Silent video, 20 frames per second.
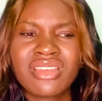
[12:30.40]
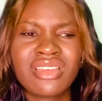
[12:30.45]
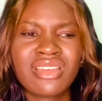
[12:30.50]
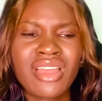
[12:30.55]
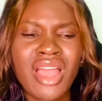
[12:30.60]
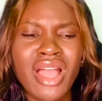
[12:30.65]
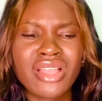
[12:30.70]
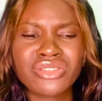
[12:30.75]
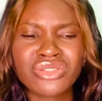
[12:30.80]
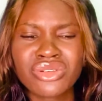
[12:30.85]

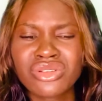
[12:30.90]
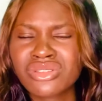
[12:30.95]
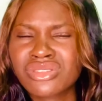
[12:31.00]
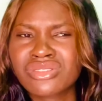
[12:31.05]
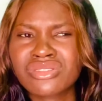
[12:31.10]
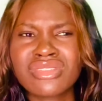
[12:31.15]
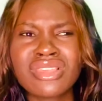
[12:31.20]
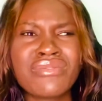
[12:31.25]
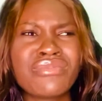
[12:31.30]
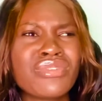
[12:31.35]
and just
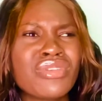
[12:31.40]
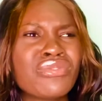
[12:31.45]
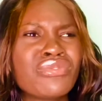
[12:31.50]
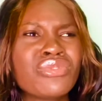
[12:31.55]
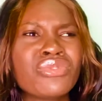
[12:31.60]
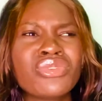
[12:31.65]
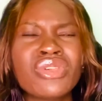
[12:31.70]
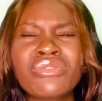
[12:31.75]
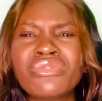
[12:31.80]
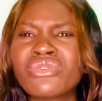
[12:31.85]
if
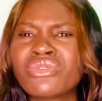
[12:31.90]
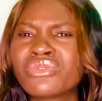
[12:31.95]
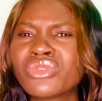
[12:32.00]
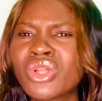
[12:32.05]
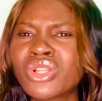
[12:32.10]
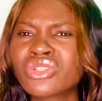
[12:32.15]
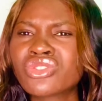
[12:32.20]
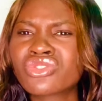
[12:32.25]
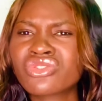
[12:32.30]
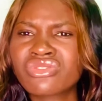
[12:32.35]
you've
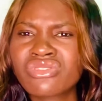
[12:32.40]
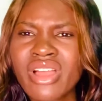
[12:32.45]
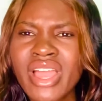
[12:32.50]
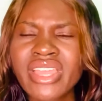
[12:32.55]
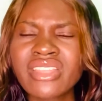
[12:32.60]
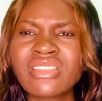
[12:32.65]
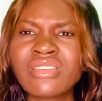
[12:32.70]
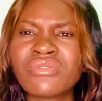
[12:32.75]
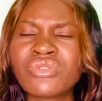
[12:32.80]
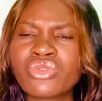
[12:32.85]
not tried,
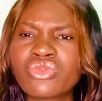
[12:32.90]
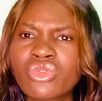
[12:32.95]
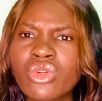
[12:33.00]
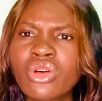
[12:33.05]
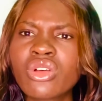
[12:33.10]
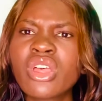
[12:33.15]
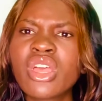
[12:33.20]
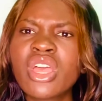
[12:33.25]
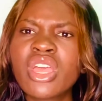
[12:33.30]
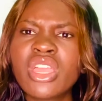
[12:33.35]
if you've not
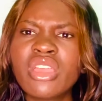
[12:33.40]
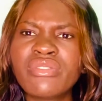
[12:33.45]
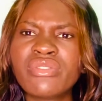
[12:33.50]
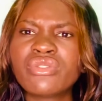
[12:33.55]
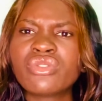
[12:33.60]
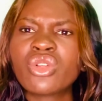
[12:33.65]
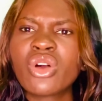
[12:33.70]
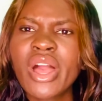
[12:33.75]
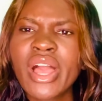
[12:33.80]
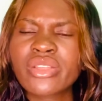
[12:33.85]

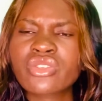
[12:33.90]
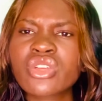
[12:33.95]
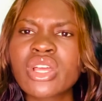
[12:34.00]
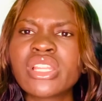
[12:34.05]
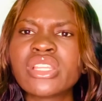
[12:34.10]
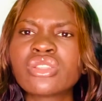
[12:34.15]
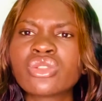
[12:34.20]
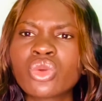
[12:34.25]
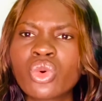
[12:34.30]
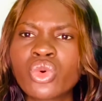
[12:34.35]
actually
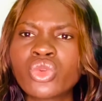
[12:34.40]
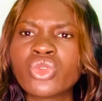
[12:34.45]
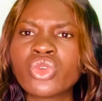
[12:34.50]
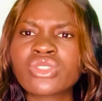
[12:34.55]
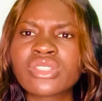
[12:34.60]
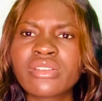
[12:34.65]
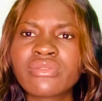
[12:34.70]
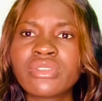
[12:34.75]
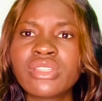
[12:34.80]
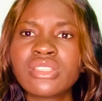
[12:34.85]
told
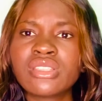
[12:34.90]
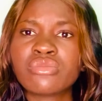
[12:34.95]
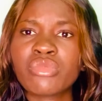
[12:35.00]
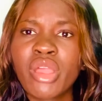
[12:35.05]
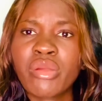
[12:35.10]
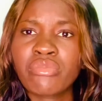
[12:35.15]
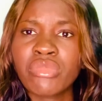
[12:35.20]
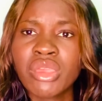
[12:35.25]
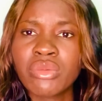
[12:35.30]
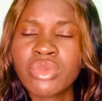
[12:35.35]
yourself, this is my
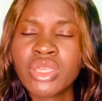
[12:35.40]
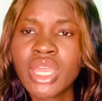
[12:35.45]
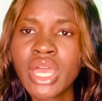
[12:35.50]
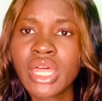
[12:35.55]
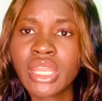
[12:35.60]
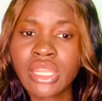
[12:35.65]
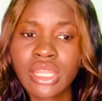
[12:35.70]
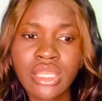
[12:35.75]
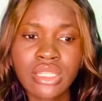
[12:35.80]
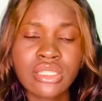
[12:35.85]
baby and
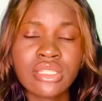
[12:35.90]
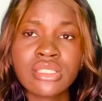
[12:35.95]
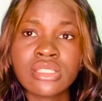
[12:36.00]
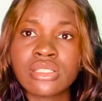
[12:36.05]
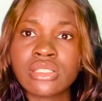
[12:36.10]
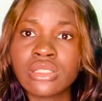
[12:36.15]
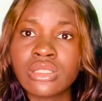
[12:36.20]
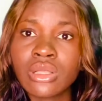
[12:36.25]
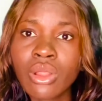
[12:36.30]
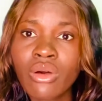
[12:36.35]
this is
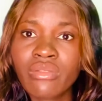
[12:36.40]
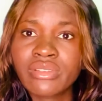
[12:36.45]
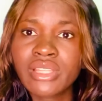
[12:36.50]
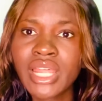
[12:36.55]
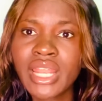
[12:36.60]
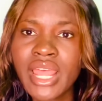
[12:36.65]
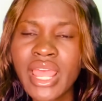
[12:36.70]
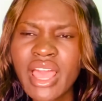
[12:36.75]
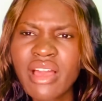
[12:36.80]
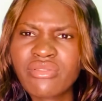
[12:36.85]
love that I
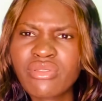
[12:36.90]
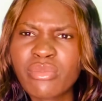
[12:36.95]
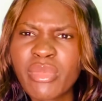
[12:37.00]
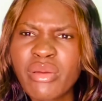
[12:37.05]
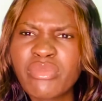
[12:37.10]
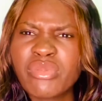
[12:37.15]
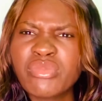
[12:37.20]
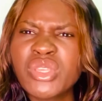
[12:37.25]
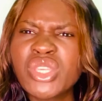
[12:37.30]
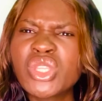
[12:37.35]
have for my
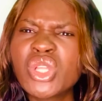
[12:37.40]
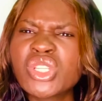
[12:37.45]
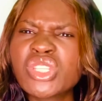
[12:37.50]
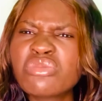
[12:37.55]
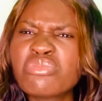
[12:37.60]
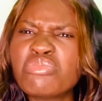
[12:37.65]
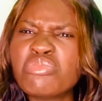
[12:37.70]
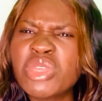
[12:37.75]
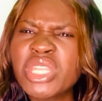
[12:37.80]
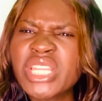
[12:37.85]
baby, it
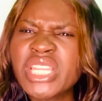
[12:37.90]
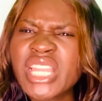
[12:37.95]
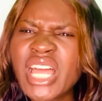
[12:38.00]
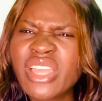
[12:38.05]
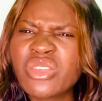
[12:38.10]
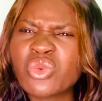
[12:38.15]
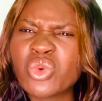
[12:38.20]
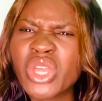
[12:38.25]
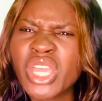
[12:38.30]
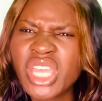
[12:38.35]
doesn't mean that
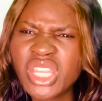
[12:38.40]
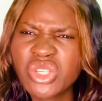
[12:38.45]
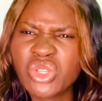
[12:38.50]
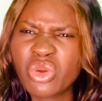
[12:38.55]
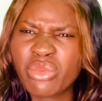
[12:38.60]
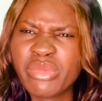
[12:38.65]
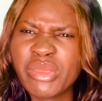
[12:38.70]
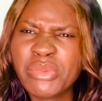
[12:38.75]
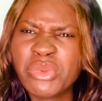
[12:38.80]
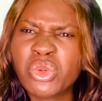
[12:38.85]
you hate your
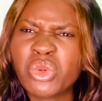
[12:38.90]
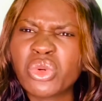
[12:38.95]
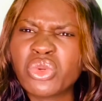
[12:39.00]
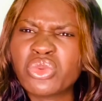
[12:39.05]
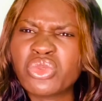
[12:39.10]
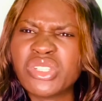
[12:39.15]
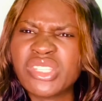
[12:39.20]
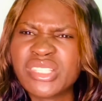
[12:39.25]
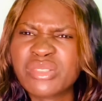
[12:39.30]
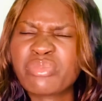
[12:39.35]
baby or you
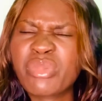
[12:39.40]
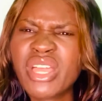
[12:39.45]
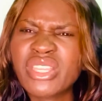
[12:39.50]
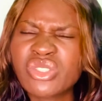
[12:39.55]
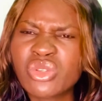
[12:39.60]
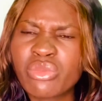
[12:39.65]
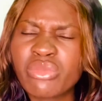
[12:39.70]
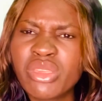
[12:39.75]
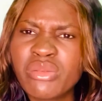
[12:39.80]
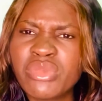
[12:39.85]
despise your
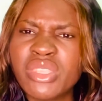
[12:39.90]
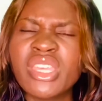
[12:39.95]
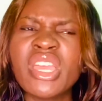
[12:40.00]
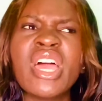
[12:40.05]
baby.